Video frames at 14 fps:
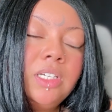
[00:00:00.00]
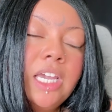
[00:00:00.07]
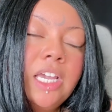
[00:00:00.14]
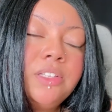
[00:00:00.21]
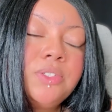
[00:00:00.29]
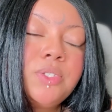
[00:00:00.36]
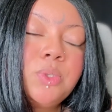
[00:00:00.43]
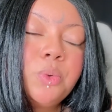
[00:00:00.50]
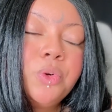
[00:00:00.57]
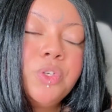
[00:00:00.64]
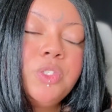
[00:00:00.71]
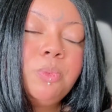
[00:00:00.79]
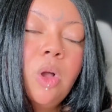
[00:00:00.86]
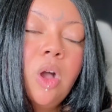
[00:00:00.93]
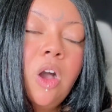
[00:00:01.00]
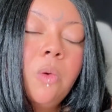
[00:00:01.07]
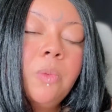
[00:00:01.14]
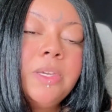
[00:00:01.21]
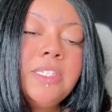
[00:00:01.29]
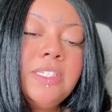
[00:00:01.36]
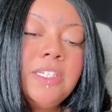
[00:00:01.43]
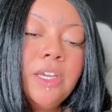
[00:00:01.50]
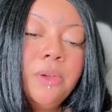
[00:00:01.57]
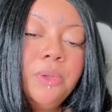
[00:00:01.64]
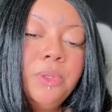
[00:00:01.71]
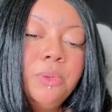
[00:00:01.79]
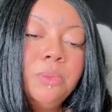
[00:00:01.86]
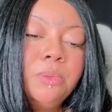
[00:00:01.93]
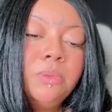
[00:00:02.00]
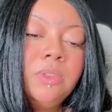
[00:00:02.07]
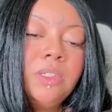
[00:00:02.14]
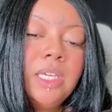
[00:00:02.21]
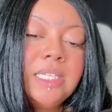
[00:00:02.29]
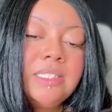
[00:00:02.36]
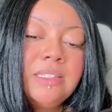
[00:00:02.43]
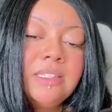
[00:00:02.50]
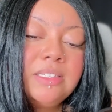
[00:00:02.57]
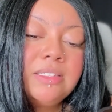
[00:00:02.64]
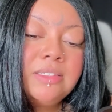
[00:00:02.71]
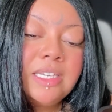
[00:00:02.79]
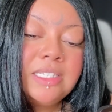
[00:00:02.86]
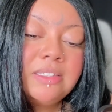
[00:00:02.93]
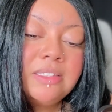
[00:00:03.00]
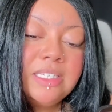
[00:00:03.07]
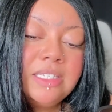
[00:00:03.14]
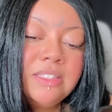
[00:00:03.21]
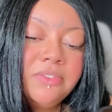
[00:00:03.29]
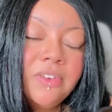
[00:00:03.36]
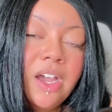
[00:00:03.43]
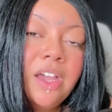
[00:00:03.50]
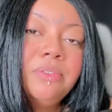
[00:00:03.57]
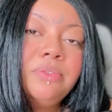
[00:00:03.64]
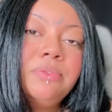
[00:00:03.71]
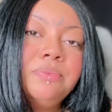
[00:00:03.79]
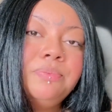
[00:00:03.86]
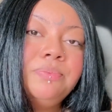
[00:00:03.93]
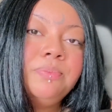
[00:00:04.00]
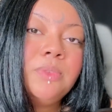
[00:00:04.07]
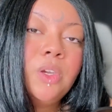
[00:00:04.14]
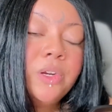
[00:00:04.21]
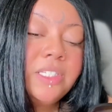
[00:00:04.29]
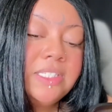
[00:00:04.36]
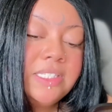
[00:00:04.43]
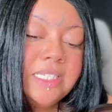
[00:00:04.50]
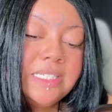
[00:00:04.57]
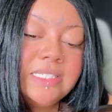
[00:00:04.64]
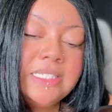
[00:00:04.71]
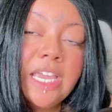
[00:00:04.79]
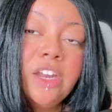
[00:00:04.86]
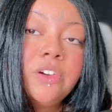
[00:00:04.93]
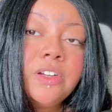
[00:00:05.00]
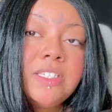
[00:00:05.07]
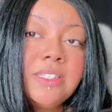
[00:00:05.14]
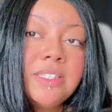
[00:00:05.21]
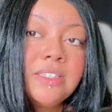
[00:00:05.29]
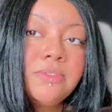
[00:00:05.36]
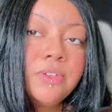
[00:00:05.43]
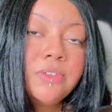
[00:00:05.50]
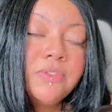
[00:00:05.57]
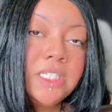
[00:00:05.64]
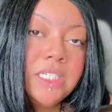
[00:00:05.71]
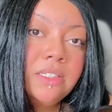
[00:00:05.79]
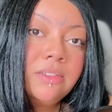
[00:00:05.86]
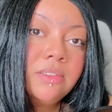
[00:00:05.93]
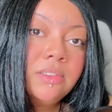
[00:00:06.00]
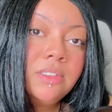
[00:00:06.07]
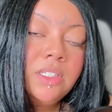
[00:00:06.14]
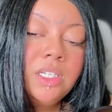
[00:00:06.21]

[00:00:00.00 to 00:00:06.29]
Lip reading: And source will always tell you, it's these five, or it's these 10, or it's this 15.